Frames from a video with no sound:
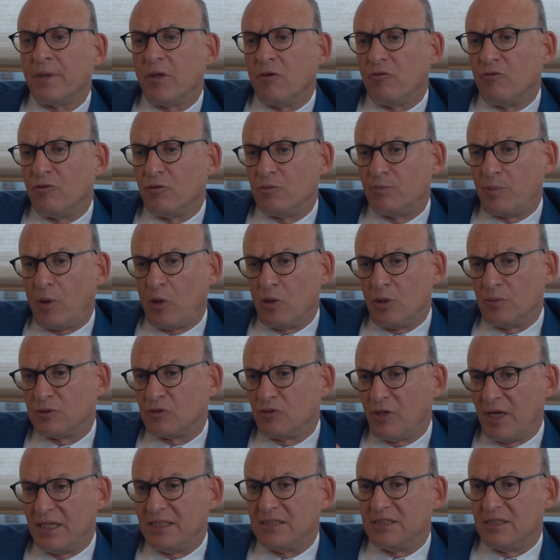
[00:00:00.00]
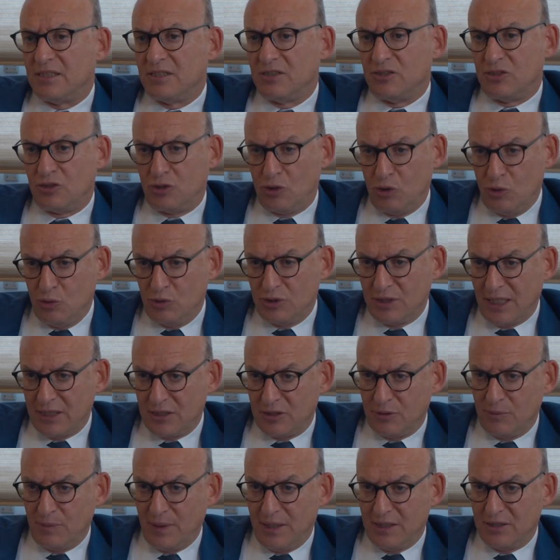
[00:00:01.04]
For polyps greater than two
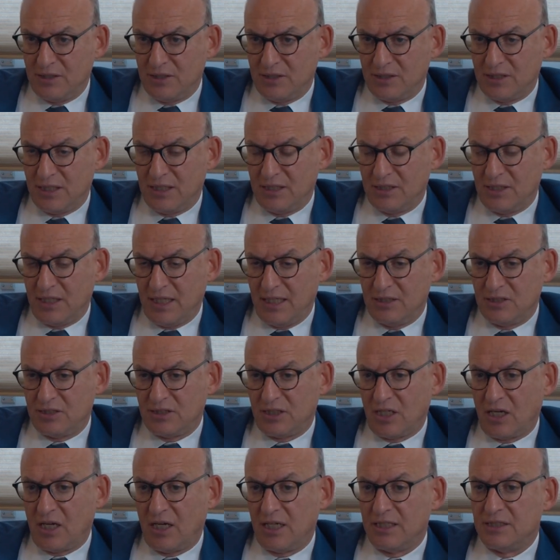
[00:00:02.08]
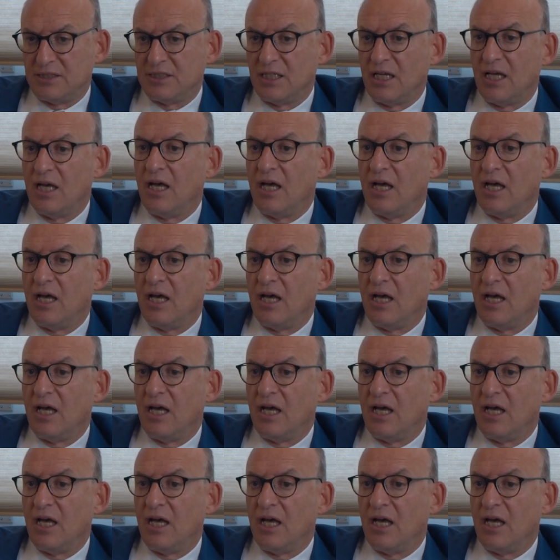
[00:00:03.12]
centimetres in, in size,